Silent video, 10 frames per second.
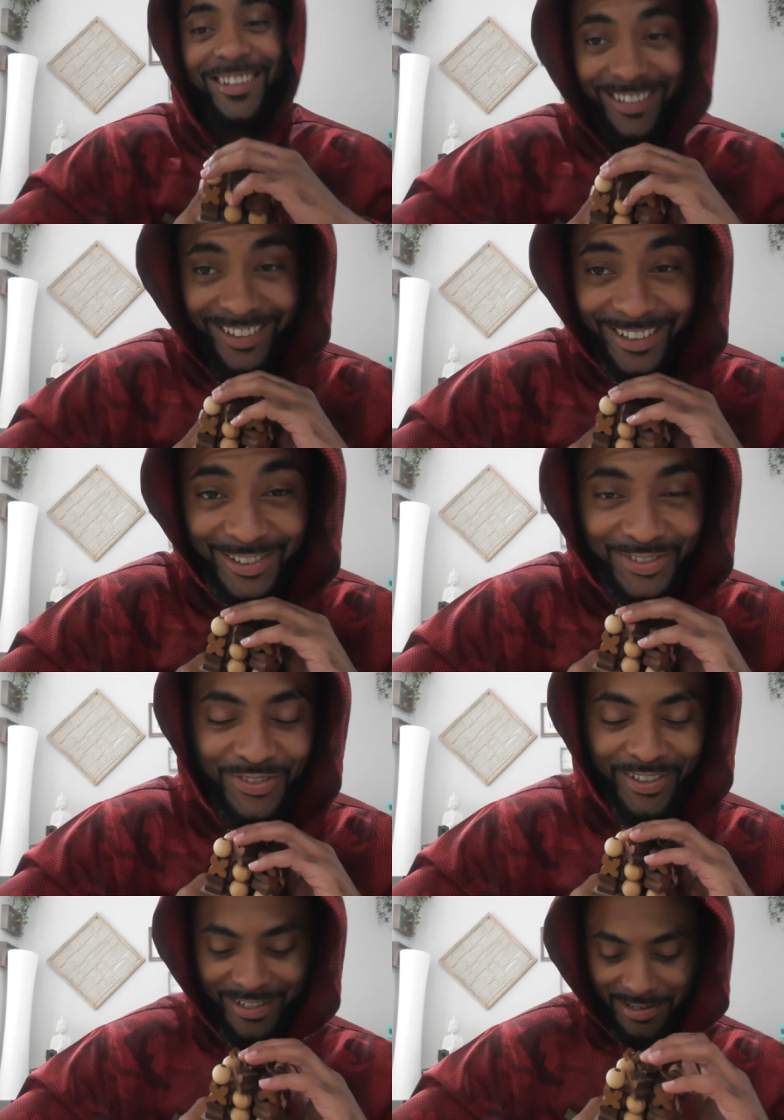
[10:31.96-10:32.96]
think it's
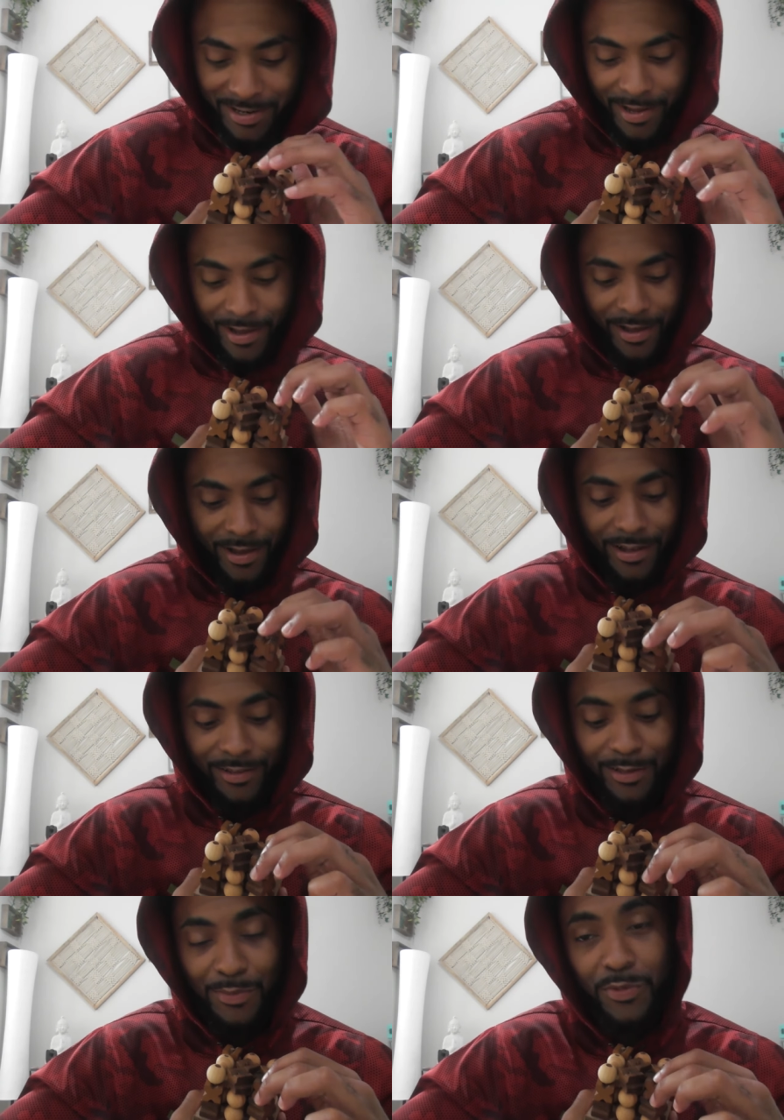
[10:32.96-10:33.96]
fun. And I
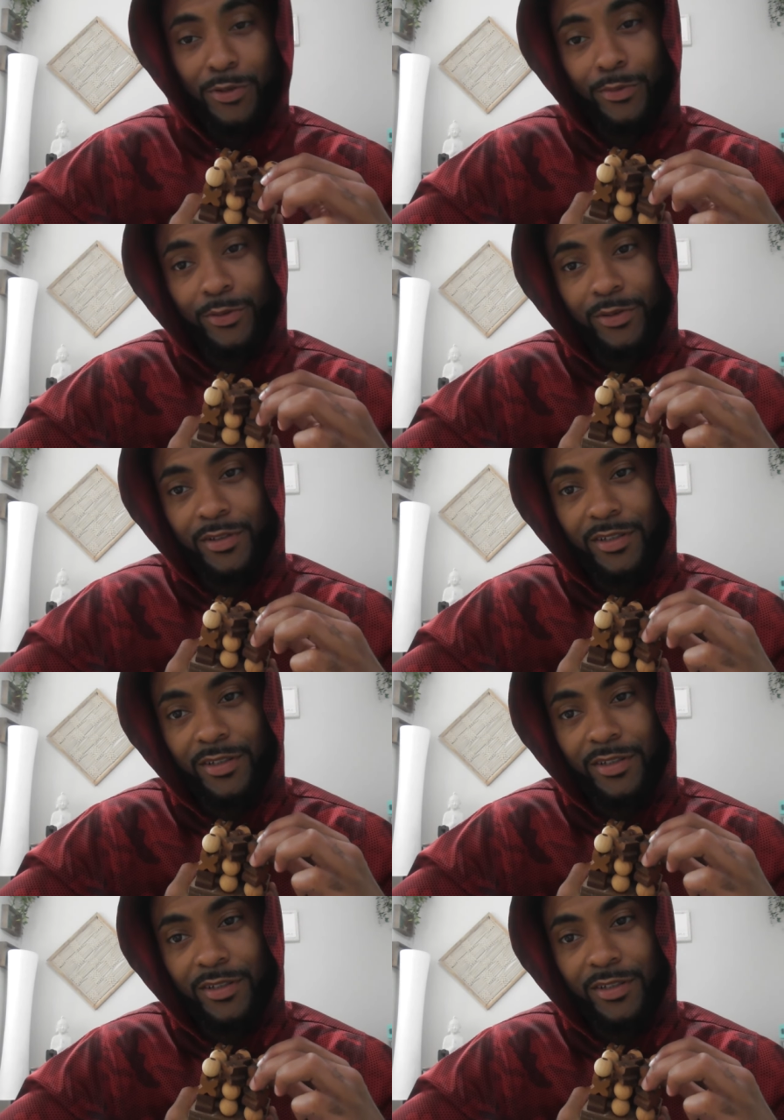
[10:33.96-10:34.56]
think people